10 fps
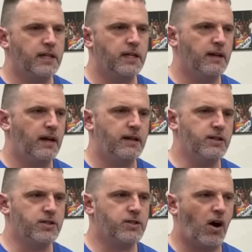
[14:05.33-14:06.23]
thinking that I
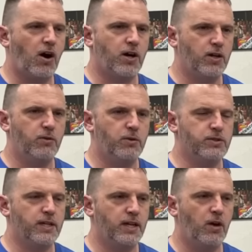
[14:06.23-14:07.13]
just stalk other
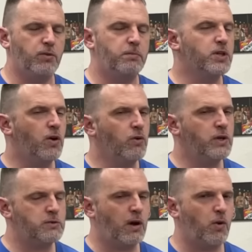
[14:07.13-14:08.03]
ones, I don't. But the only
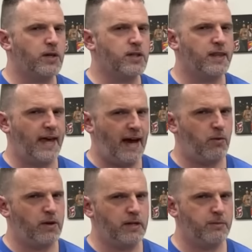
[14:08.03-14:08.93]
reason why I watched that
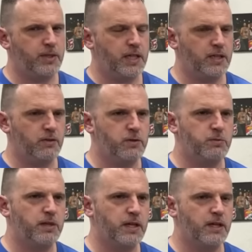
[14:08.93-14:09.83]
one in particular was
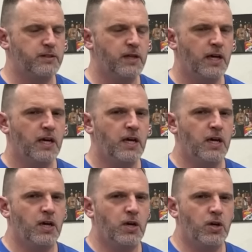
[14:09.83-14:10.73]
because
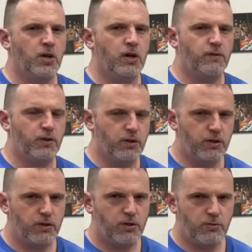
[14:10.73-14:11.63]
if
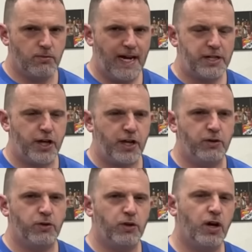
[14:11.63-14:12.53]
you're to my
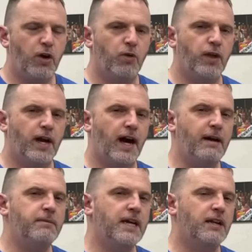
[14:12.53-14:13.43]
channel, you'll know that
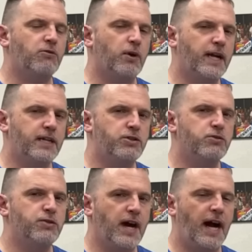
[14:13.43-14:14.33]
I'm getting ready
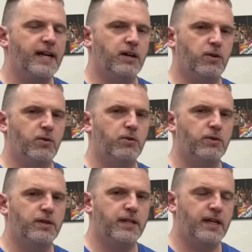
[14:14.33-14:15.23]
to dyno
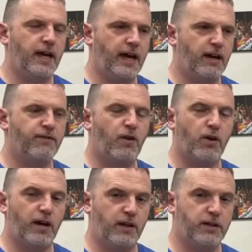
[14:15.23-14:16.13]
the
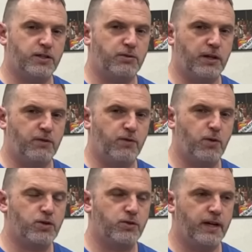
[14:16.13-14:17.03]
AFR LS3
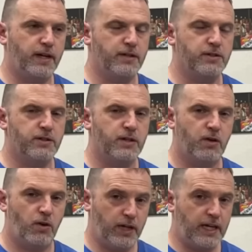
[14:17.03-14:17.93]
enforcer heads
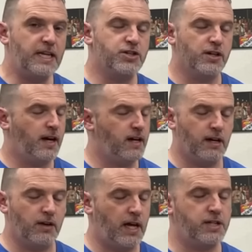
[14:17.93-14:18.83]
on an engine
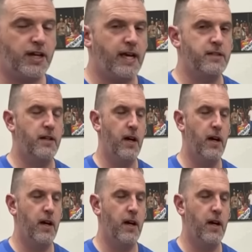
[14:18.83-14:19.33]
dyno, not a chassis